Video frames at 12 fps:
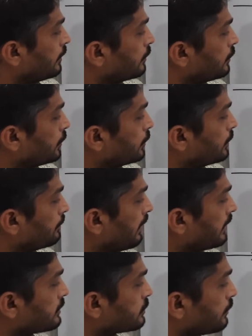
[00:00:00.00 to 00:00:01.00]
2
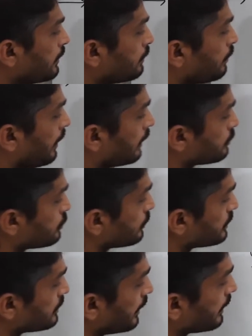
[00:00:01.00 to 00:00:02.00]
minus 1, 1. So
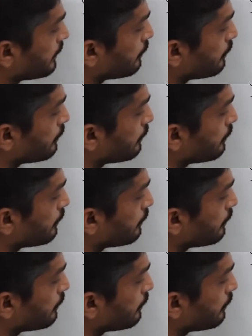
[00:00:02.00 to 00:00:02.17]
the starting